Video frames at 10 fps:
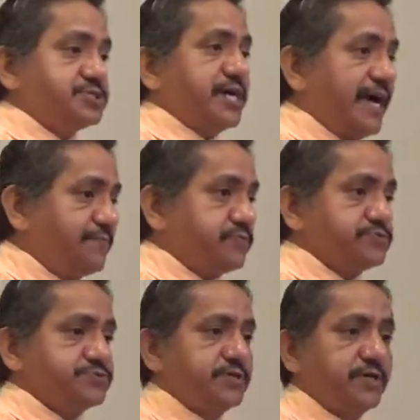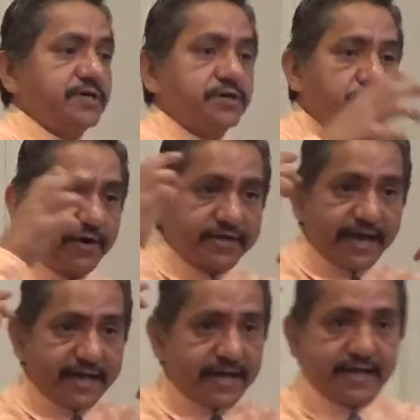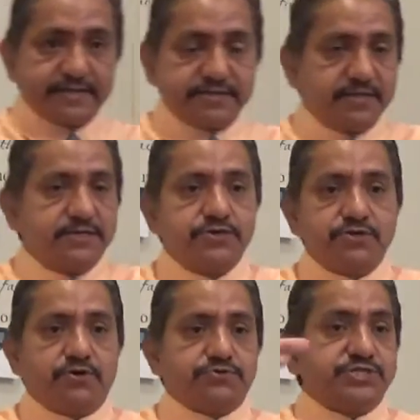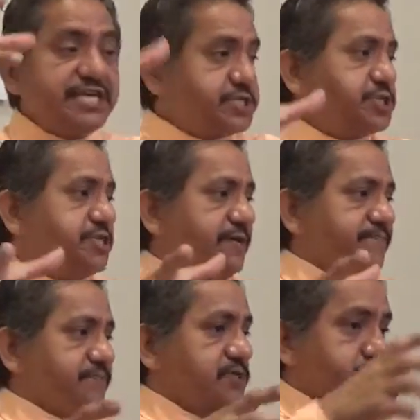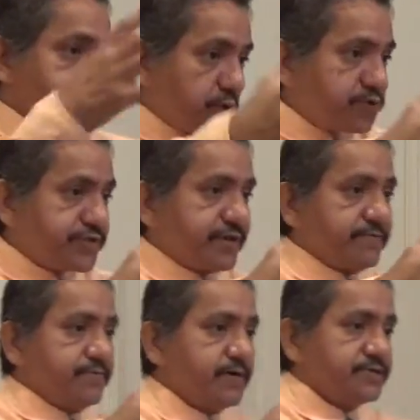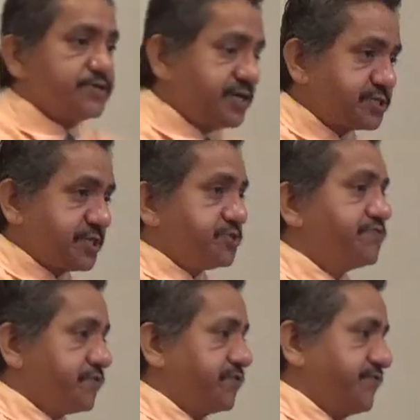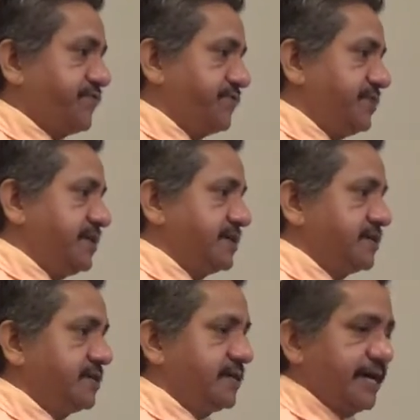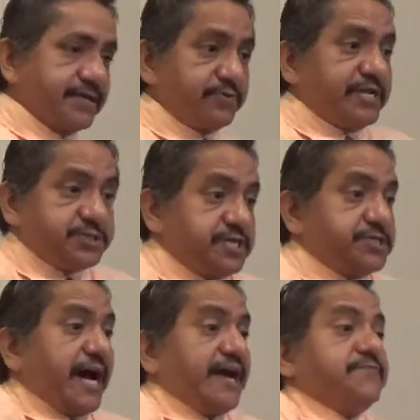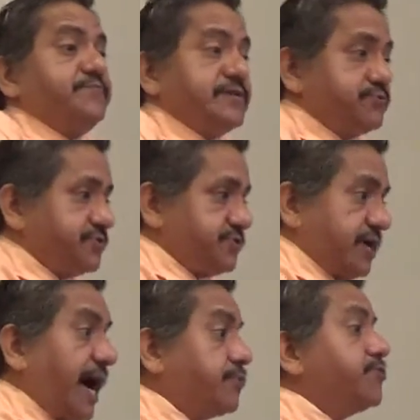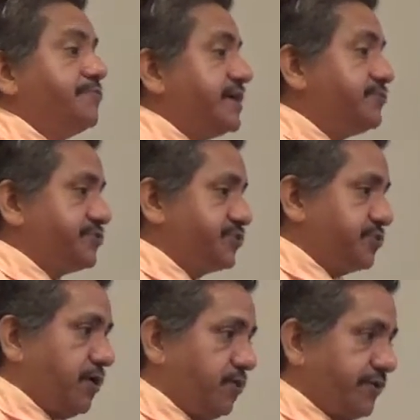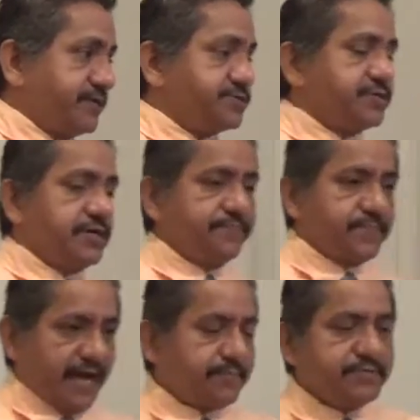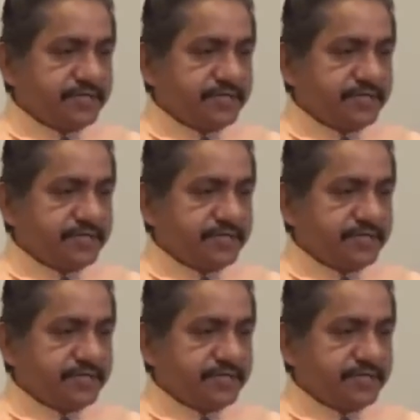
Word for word: disciples, go and, and, and you know, teach them, show them the things that you've learned from me. And then when he says, I have been with I will be with you always, I